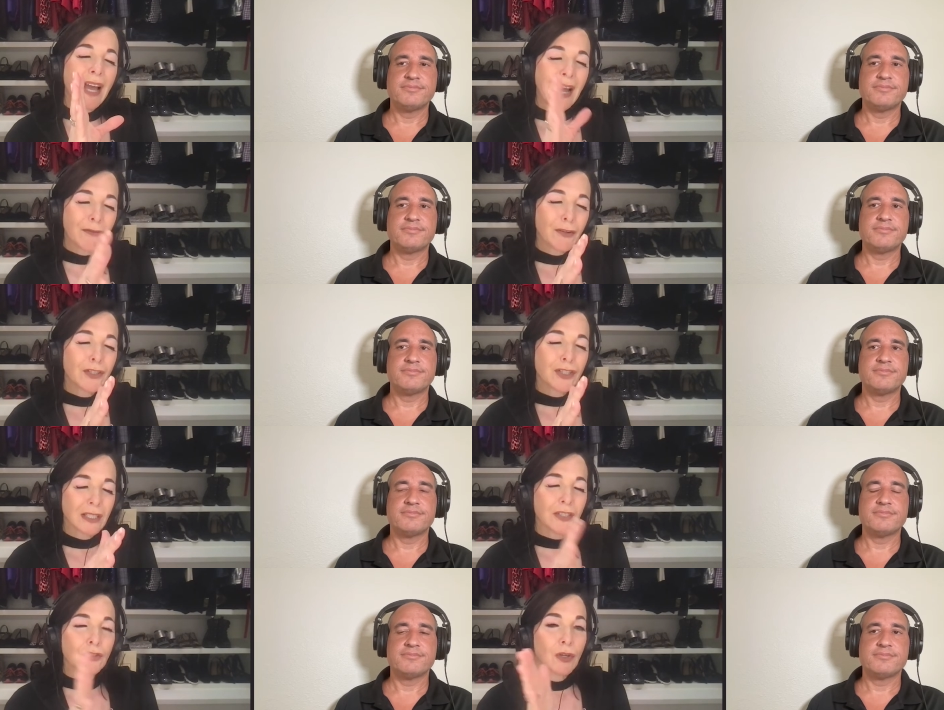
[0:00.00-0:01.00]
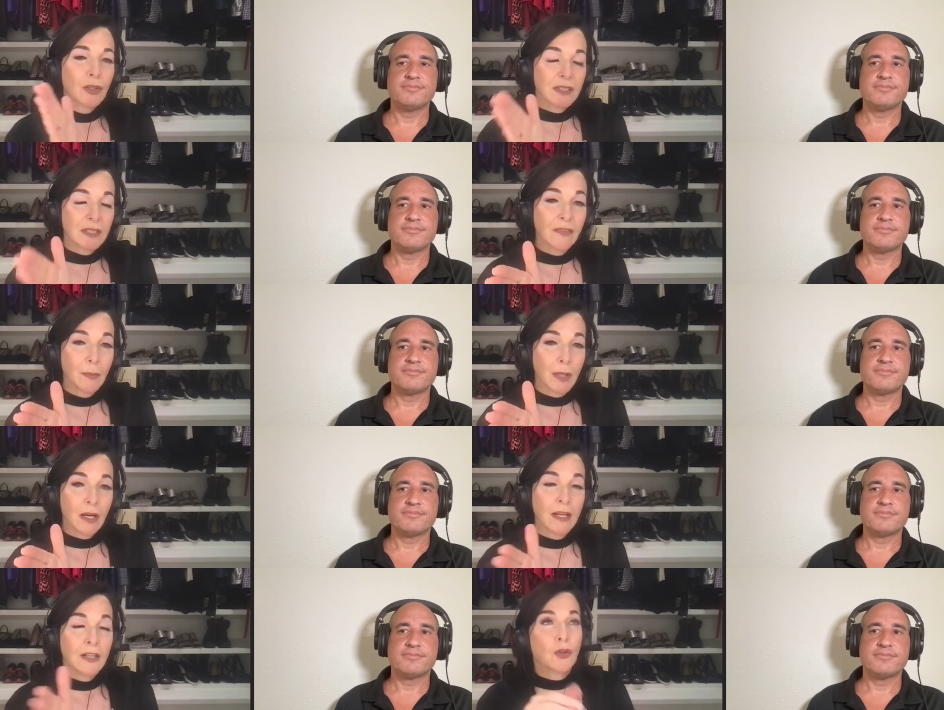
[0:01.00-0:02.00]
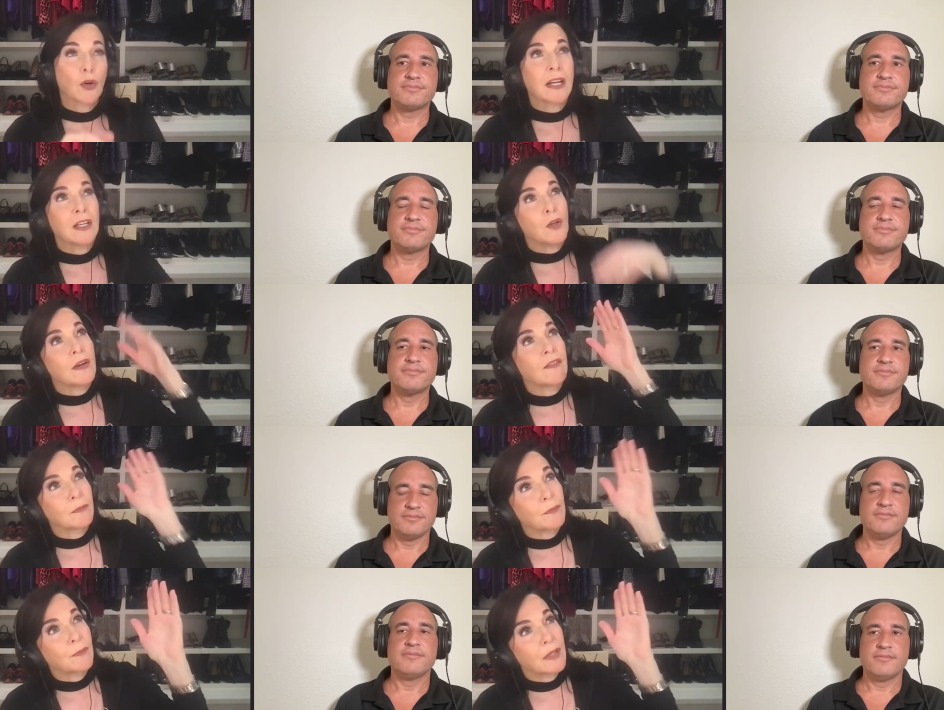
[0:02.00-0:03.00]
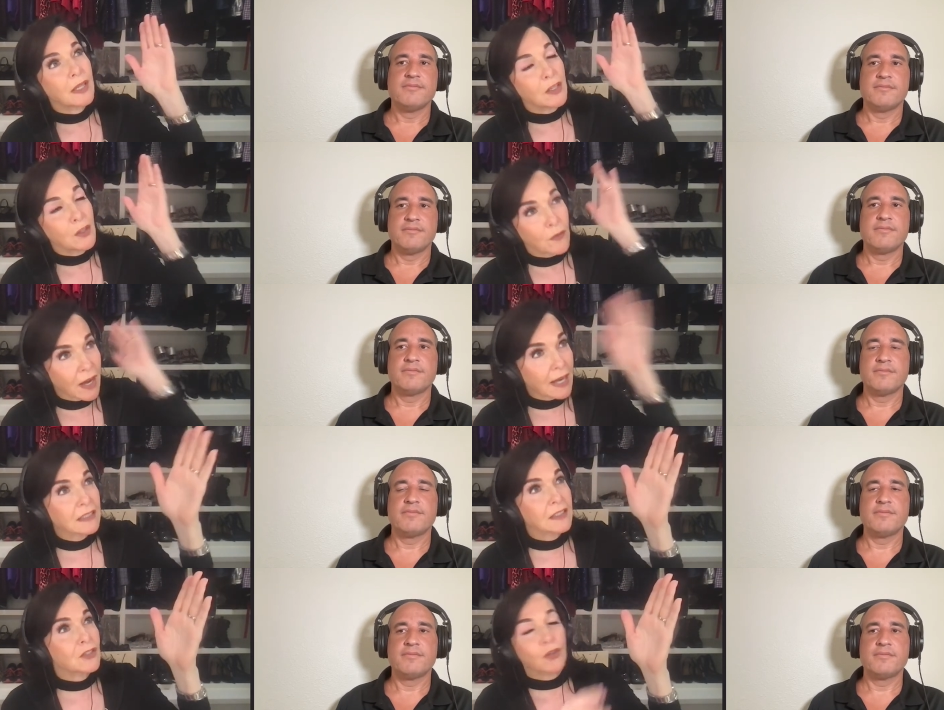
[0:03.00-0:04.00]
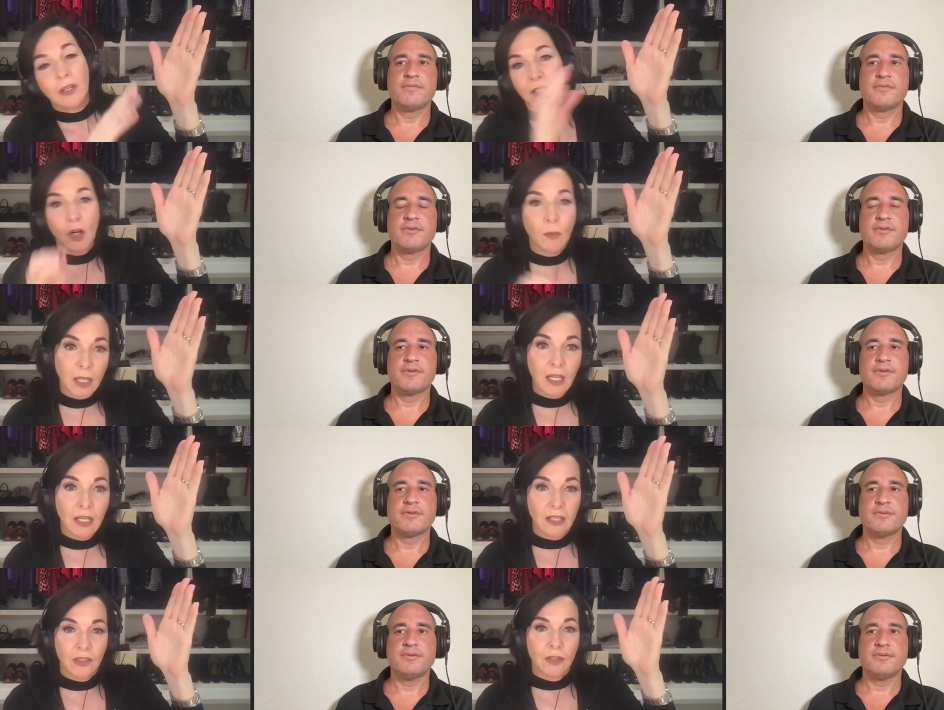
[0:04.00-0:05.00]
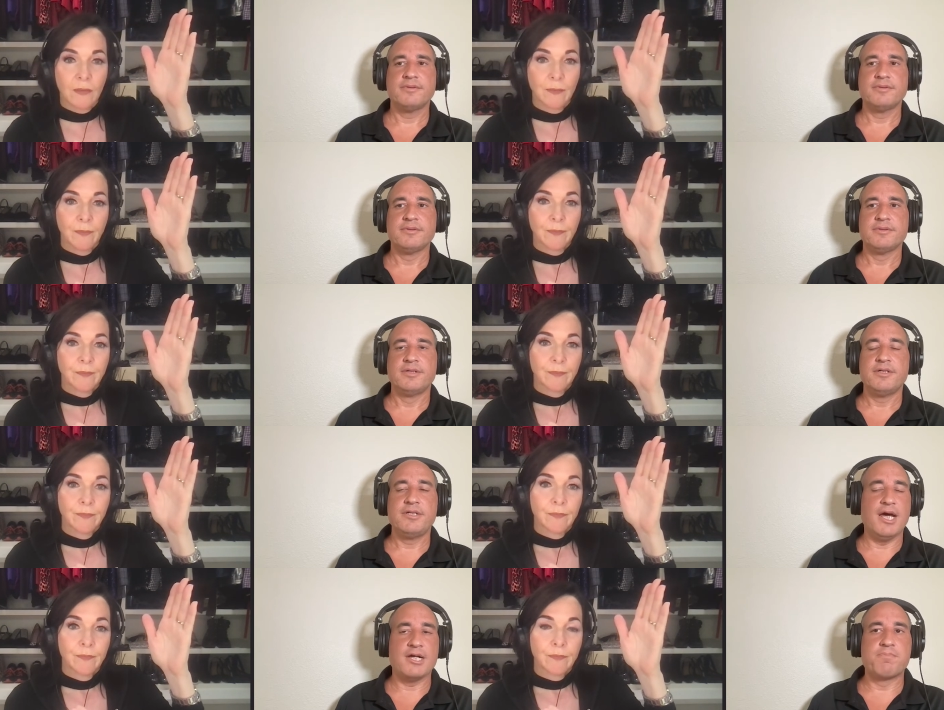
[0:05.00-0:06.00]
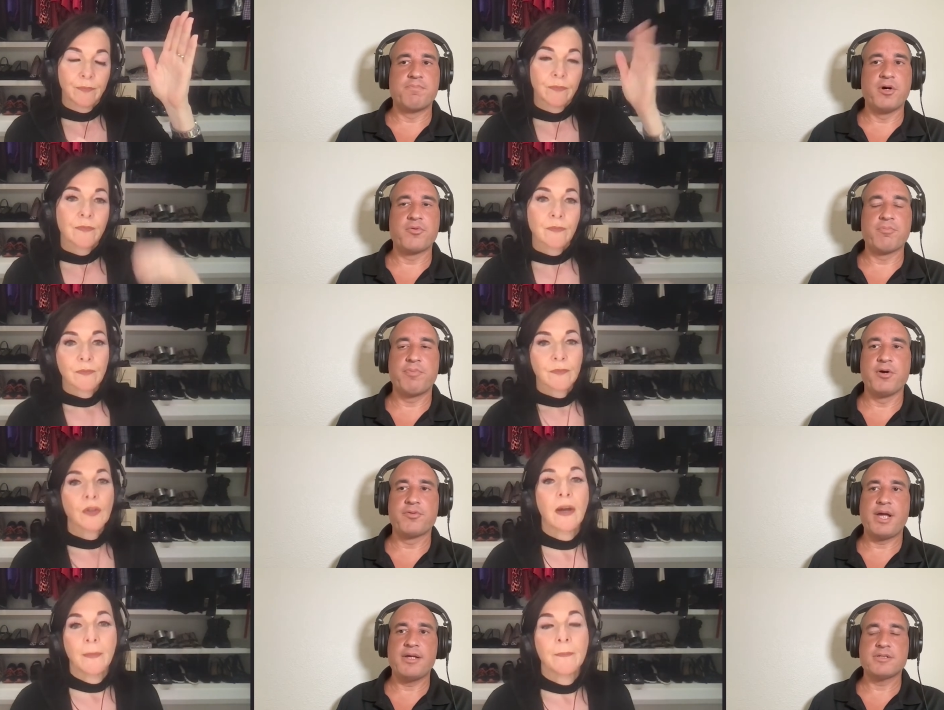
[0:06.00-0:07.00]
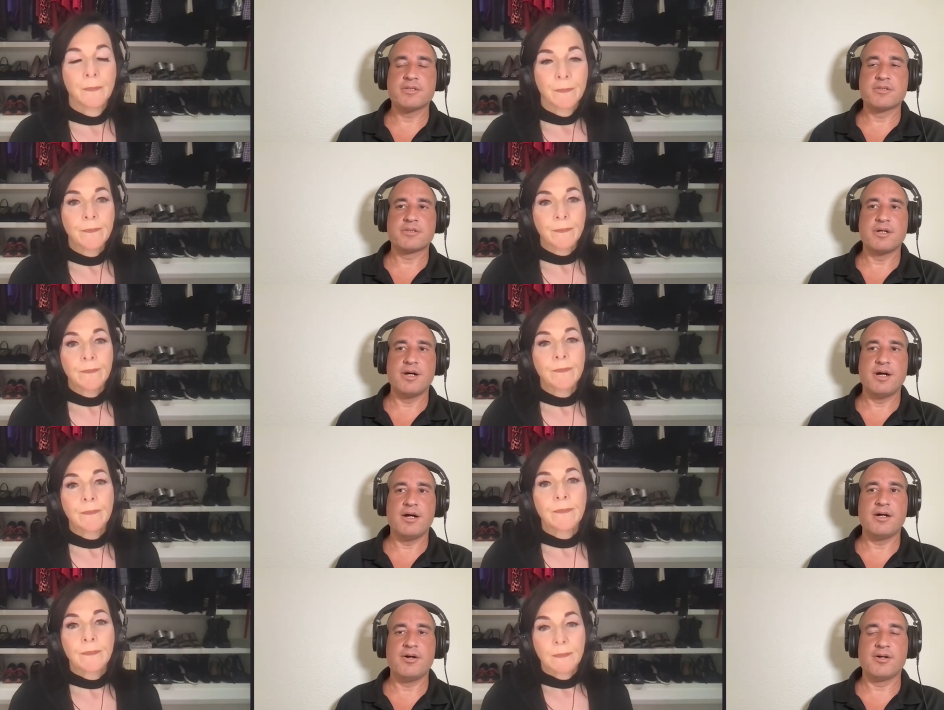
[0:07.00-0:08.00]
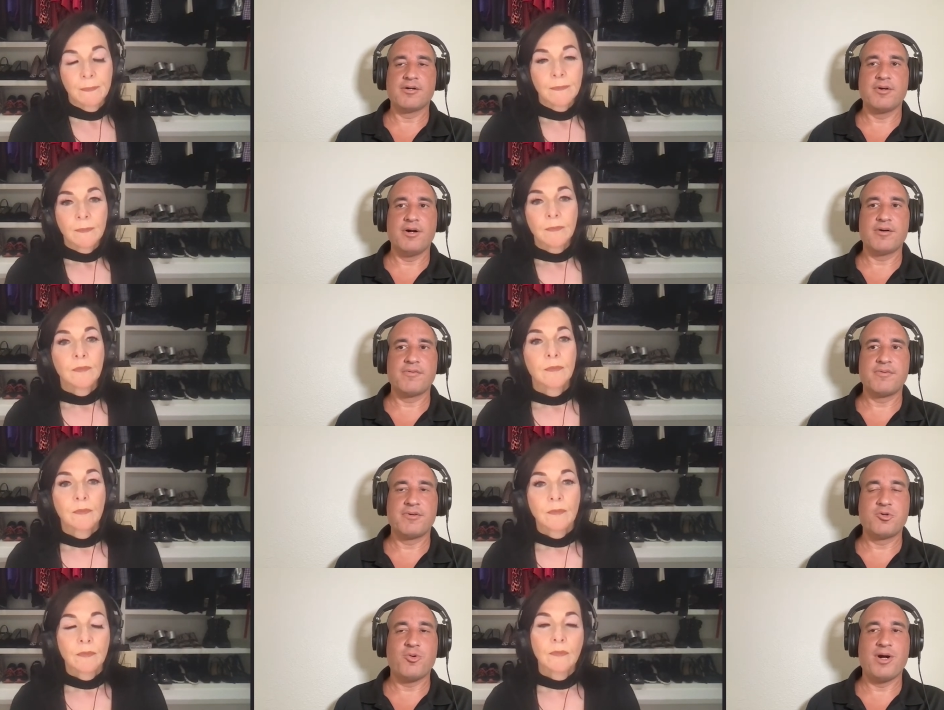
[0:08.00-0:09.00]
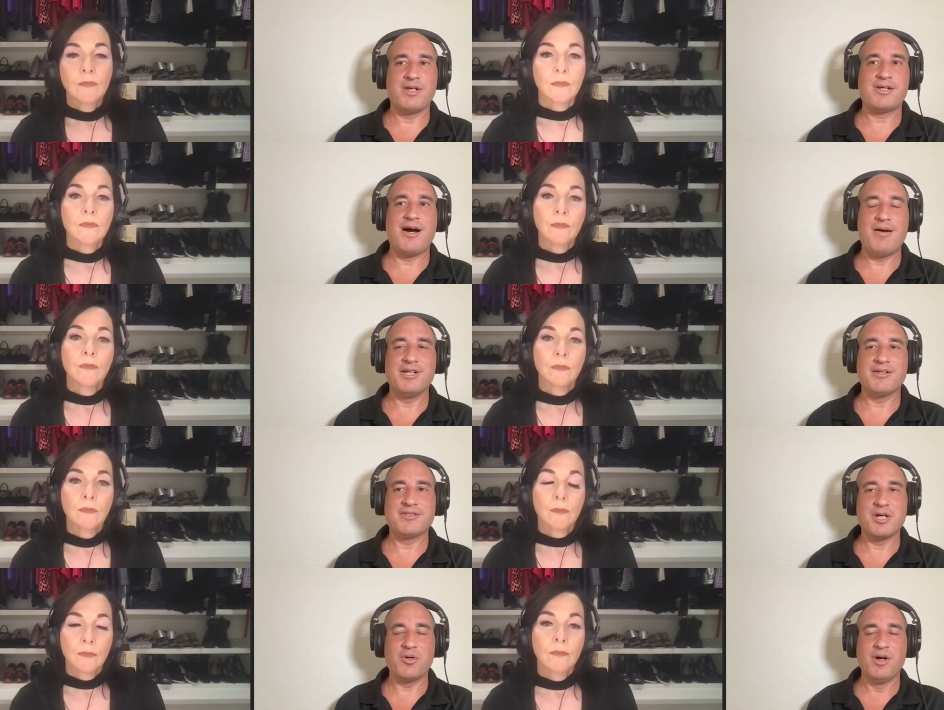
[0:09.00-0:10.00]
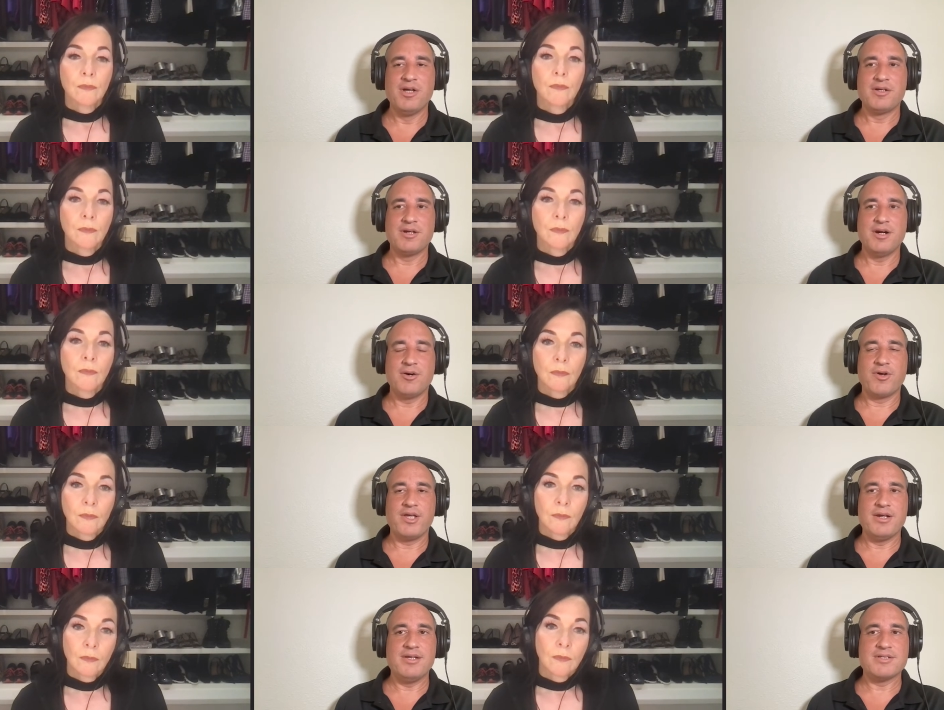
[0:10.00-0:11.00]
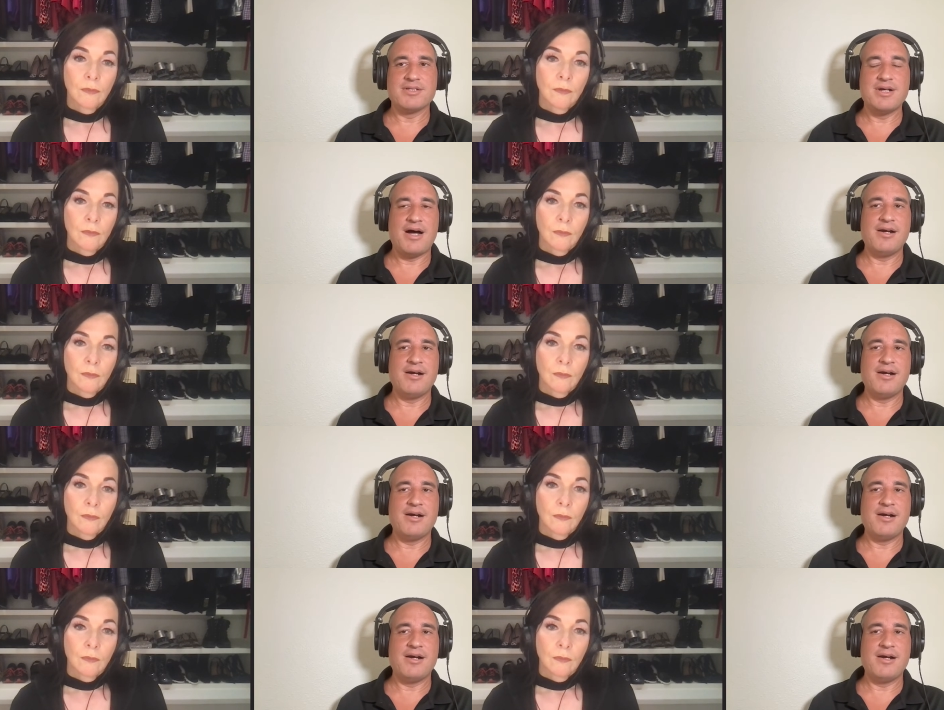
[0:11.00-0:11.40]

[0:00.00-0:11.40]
Speaker 1: average cholesterol and still have a blockage, or can you have a, can you have high cholesterol and no blockage?
Speaker 2: Yes, both both okay. cases uh, are are quite common. So you know it is not